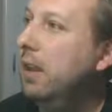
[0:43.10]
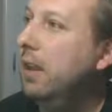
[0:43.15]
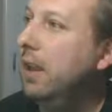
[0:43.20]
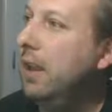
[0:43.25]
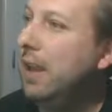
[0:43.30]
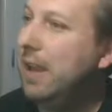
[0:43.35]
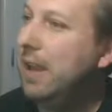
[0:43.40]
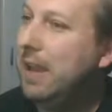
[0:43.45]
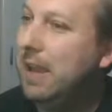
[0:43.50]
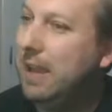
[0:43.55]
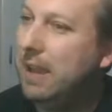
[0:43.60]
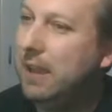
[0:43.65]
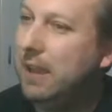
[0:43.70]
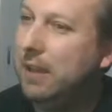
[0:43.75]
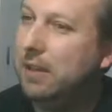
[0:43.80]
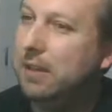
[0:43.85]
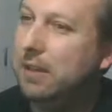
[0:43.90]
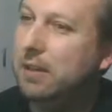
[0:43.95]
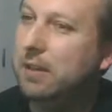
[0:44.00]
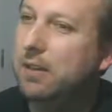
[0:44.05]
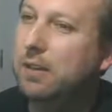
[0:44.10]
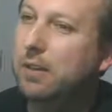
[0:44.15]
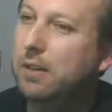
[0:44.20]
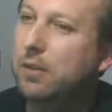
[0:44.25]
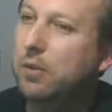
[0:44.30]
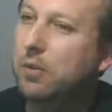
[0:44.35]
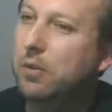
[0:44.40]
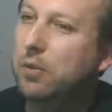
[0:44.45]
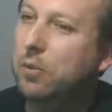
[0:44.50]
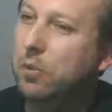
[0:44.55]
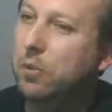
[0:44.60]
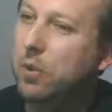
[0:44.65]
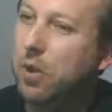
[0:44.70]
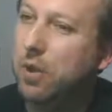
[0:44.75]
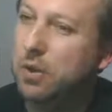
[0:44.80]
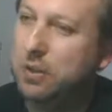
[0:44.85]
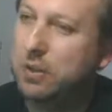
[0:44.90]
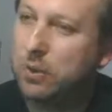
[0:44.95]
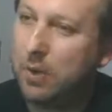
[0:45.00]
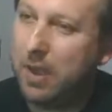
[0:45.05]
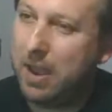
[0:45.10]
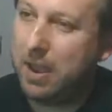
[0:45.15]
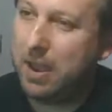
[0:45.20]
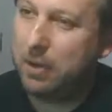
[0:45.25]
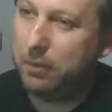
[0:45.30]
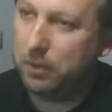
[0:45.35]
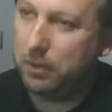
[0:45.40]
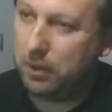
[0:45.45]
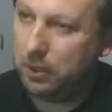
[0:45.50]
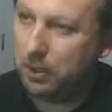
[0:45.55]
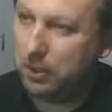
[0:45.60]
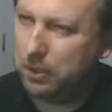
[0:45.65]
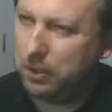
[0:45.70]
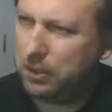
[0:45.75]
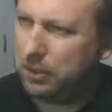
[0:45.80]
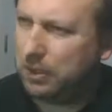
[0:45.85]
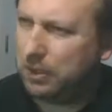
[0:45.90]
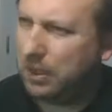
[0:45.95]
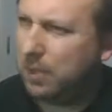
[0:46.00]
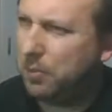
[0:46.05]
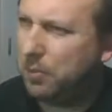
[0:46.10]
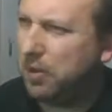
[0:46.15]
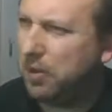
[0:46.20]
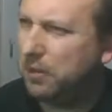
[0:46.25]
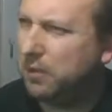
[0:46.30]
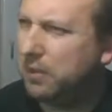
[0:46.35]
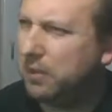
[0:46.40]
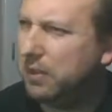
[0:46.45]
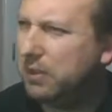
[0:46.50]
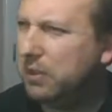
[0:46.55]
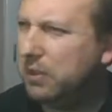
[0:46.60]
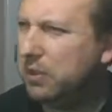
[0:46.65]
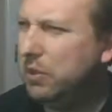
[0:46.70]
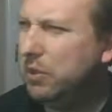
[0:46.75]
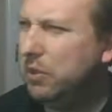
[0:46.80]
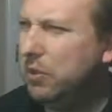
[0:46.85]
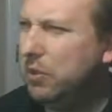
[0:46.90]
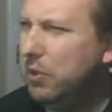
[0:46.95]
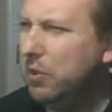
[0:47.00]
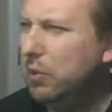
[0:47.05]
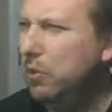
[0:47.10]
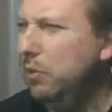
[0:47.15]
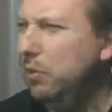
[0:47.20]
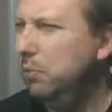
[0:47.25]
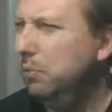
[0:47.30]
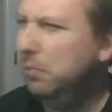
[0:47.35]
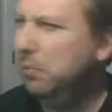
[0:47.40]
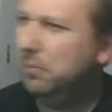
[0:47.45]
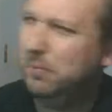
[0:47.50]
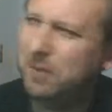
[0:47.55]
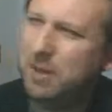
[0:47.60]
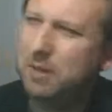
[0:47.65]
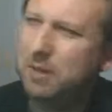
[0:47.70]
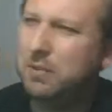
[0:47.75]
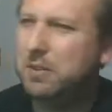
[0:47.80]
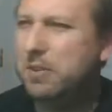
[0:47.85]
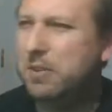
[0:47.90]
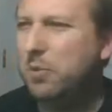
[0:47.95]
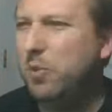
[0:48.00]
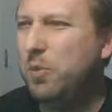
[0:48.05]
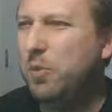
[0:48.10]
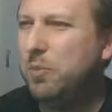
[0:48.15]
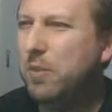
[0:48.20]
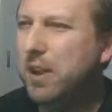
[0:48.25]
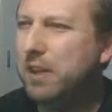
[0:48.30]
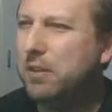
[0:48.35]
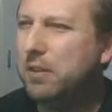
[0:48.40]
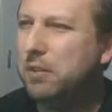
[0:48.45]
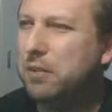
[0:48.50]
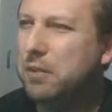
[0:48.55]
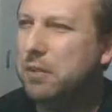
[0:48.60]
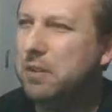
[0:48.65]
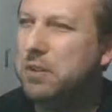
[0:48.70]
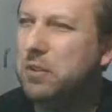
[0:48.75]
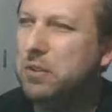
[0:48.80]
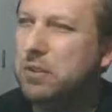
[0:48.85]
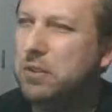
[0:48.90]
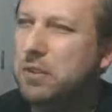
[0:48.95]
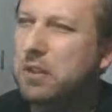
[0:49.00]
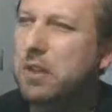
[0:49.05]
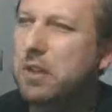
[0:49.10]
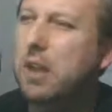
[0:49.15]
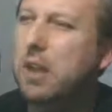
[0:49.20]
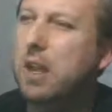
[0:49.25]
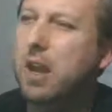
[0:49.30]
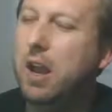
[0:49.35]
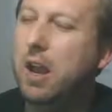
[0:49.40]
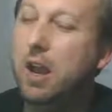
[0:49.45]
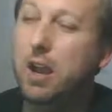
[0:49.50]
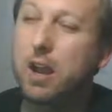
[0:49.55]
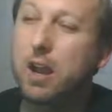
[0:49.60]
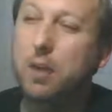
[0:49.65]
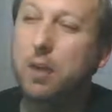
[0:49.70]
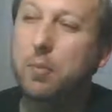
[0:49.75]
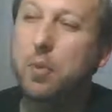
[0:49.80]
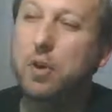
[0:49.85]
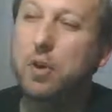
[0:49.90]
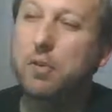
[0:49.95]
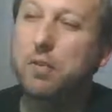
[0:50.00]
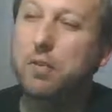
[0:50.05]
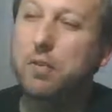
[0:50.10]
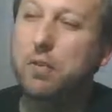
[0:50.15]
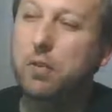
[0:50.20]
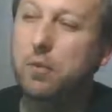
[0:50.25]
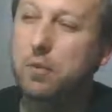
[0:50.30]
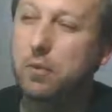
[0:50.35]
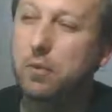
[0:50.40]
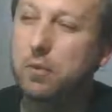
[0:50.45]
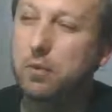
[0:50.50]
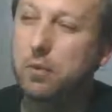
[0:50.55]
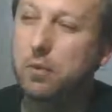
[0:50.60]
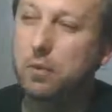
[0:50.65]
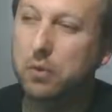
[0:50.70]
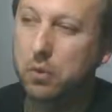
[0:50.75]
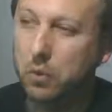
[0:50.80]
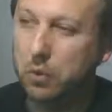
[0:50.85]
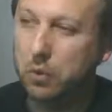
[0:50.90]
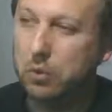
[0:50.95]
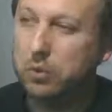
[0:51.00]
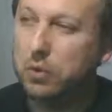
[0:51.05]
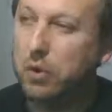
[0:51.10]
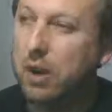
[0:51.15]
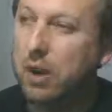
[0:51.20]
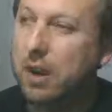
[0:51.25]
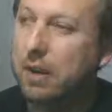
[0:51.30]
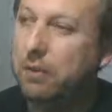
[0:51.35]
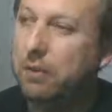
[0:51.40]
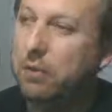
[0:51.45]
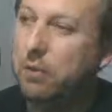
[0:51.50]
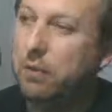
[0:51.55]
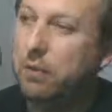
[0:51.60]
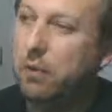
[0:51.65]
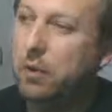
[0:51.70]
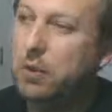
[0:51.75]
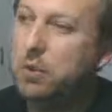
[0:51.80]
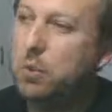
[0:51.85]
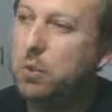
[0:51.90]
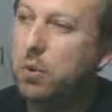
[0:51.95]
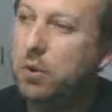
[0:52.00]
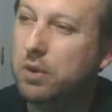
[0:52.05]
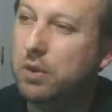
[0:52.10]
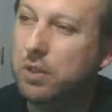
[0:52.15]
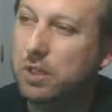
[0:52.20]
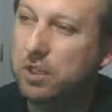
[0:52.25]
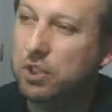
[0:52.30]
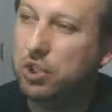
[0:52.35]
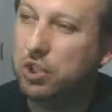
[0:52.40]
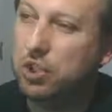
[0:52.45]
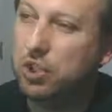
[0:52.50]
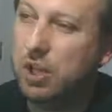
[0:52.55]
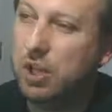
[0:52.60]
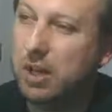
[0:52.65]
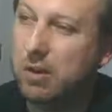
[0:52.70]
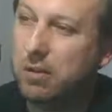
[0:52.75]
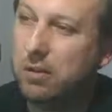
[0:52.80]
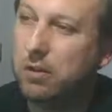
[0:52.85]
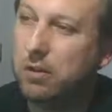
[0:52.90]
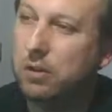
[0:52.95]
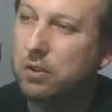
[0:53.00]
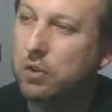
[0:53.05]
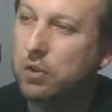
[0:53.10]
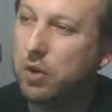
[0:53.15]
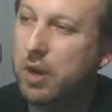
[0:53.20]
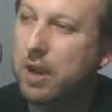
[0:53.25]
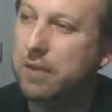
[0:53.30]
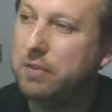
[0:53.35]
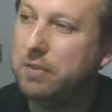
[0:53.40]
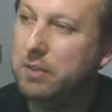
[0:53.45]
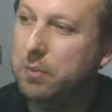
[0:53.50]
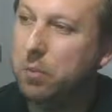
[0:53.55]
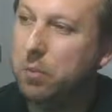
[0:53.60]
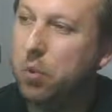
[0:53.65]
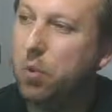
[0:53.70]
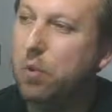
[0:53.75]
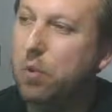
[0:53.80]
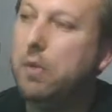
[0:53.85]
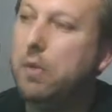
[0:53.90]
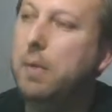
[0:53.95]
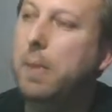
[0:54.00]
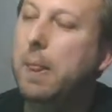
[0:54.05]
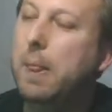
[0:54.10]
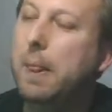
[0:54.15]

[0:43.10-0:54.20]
And we also have, in addition to that bug fix, two new, you know, somewhat minor features, uh, but for Google Drive. The first one is shared drive support.